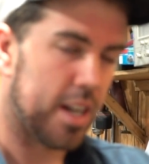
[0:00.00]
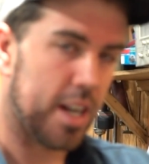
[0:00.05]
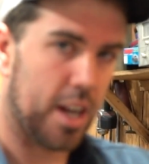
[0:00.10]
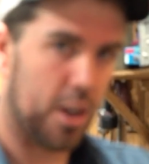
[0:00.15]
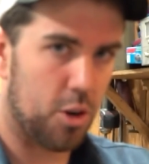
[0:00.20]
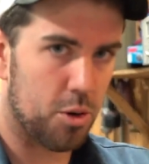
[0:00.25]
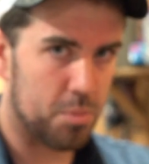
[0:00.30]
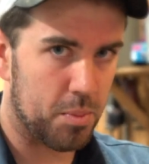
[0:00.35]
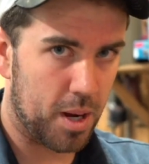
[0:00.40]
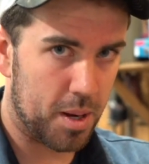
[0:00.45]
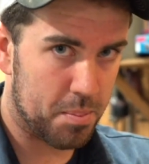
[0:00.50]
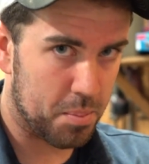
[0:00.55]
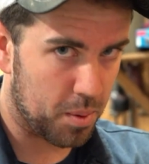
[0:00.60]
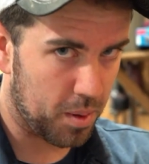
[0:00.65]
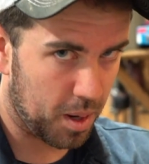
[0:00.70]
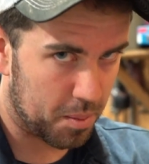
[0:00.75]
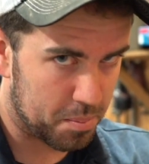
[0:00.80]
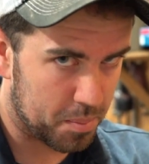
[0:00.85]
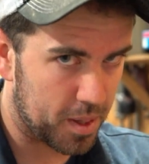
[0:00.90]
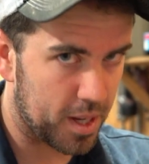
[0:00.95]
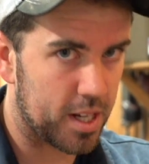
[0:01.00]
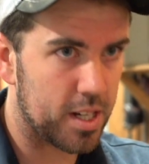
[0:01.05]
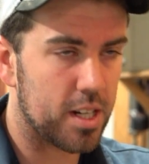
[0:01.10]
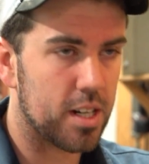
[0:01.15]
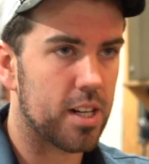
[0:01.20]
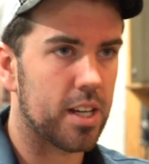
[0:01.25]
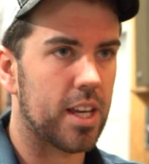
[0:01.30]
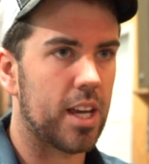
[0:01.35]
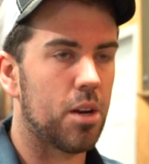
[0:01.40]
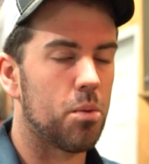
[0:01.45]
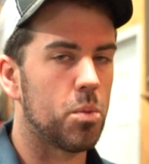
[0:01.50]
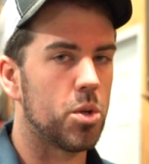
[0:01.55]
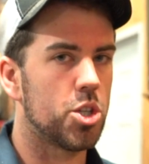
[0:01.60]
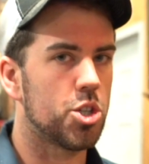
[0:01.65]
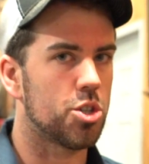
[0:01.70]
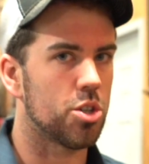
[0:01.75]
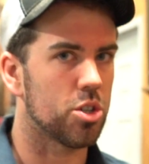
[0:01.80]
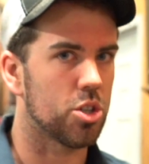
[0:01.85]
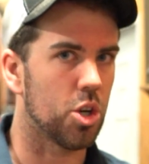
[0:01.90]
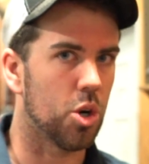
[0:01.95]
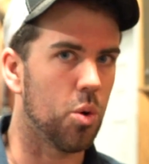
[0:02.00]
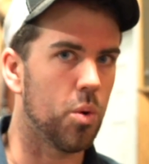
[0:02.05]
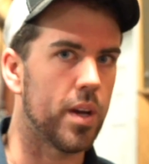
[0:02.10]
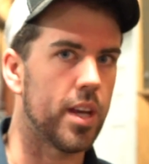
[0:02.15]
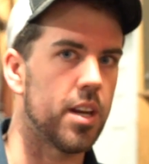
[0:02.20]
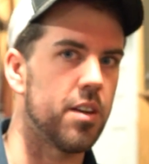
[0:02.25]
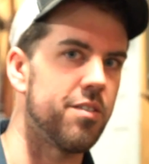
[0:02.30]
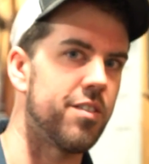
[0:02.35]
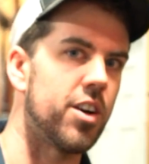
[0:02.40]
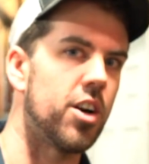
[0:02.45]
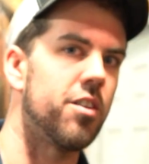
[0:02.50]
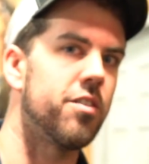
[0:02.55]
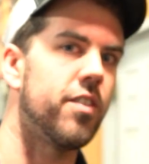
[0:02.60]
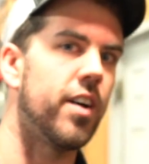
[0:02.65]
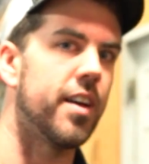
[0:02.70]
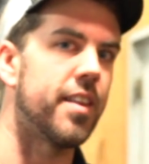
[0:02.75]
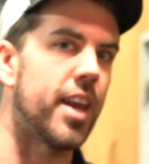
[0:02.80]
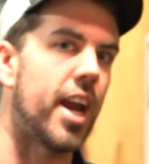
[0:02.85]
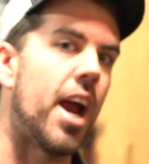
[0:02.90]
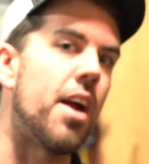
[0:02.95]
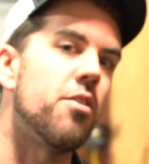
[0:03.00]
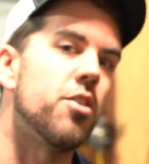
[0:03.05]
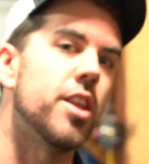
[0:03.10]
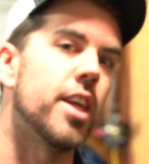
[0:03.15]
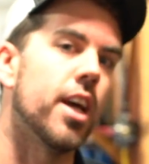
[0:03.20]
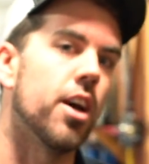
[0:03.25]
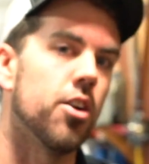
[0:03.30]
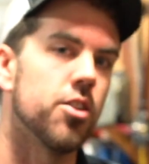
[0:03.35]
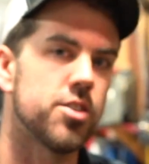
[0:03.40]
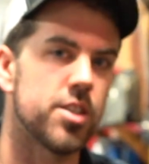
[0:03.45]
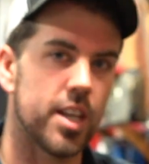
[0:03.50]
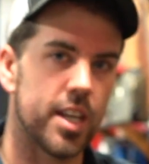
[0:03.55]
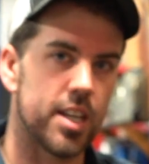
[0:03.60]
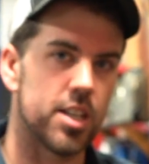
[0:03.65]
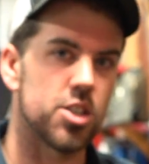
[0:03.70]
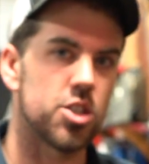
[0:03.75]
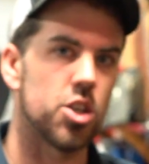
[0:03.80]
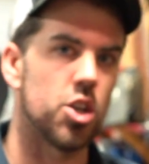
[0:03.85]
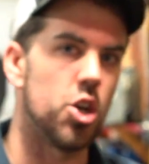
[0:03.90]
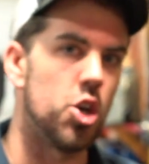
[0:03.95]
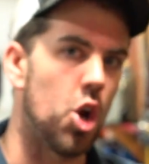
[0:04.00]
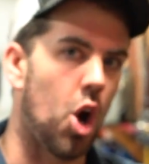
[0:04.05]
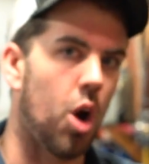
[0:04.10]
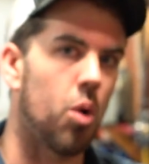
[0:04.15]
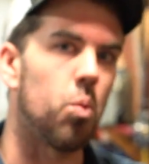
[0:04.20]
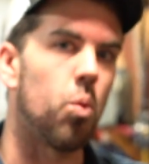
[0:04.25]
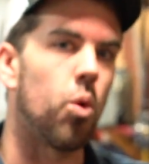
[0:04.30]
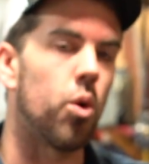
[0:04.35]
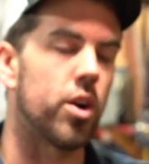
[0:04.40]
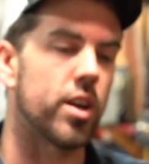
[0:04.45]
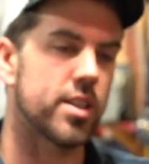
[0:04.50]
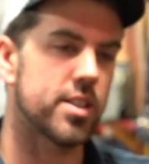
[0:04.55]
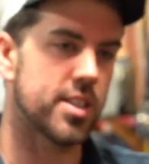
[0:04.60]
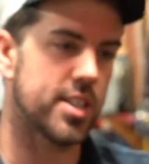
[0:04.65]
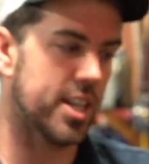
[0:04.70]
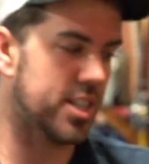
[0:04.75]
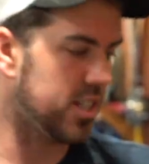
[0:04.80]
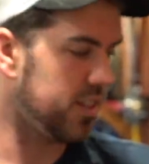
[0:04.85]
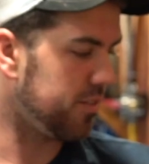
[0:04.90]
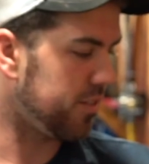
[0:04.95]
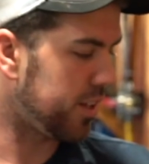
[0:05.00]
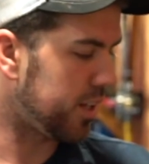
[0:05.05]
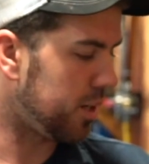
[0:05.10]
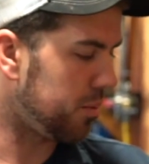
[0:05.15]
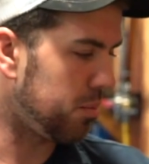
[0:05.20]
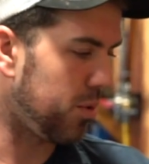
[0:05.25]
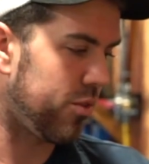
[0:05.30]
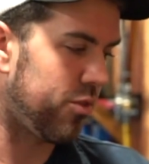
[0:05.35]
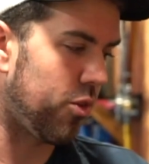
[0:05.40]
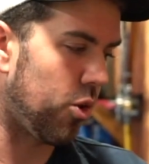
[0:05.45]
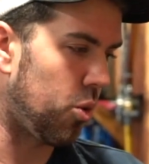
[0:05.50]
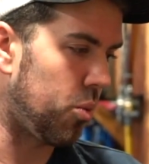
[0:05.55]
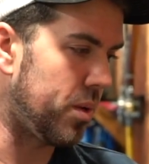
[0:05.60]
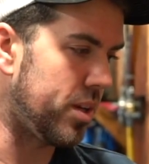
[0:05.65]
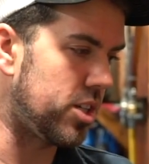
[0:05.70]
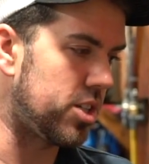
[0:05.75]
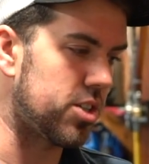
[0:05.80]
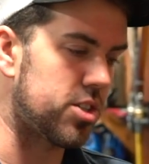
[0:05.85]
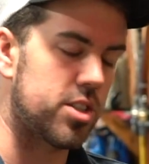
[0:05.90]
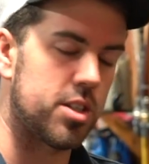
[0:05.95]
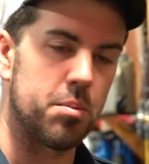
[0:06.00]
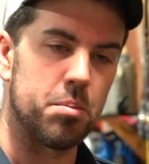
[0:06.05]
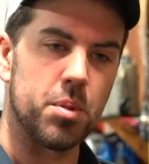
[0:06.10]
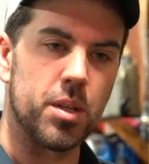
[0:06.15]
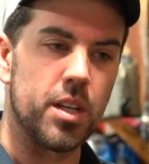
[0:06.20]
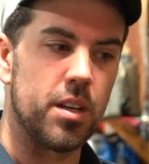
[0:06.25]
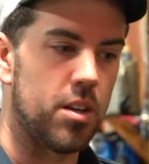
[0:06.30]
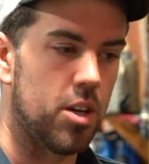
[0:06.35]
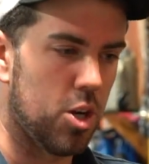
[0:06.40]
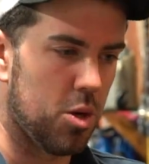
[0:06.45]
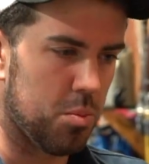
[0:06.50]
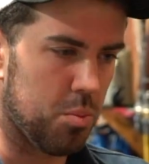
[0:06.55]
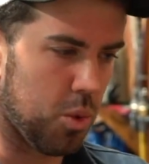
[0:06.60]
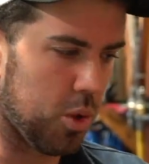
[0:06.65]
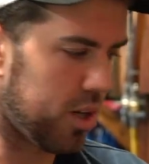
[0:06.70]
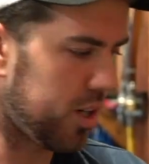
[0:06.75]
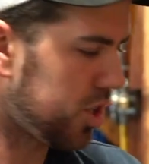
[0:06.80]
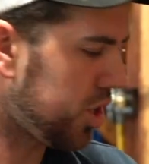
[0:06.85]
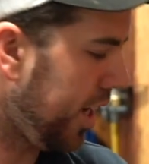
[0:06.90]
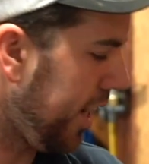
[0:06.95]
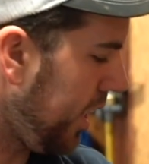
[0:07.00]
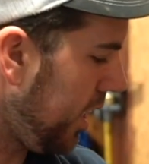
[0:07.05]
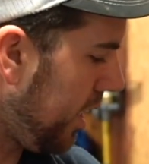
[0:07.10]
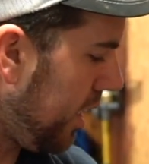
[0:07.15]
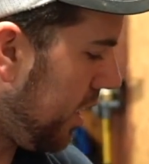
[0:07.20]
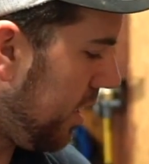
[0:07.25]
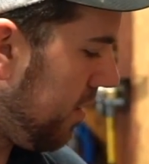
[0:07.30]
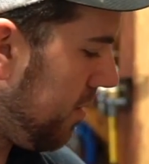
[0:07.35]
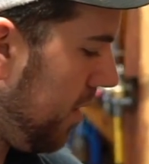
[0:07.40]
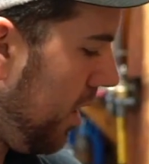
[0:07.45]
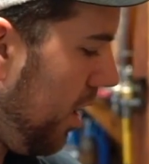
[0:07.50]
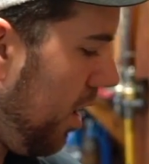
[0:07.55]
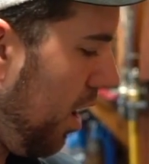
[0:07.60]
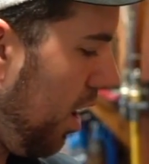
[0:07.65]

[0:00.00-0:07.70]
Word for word: Now, in my opinion, again, we should go in and verify that everything else is not worn excessively before we just simply put a chain in it.